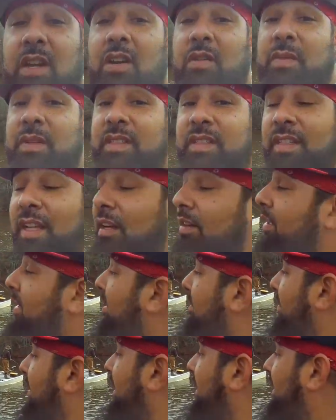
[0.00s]
homies is out
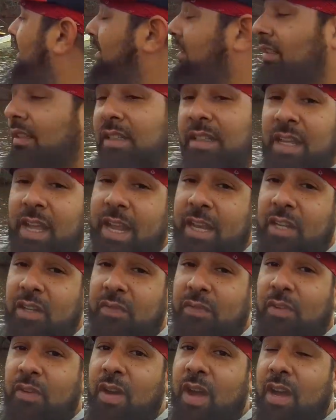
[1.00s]
here, man.
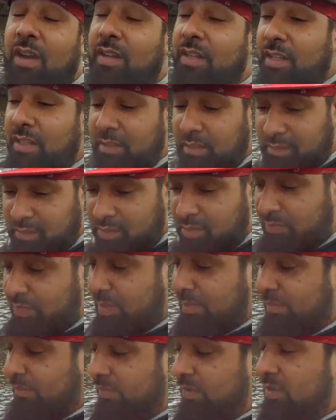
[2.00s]
804 out here, you know,
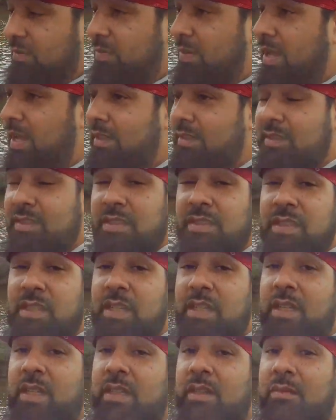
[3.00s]
Bubbaville Bassin.
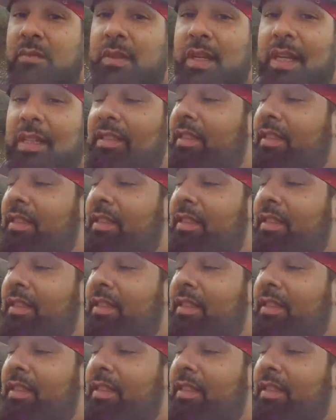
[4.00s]
We got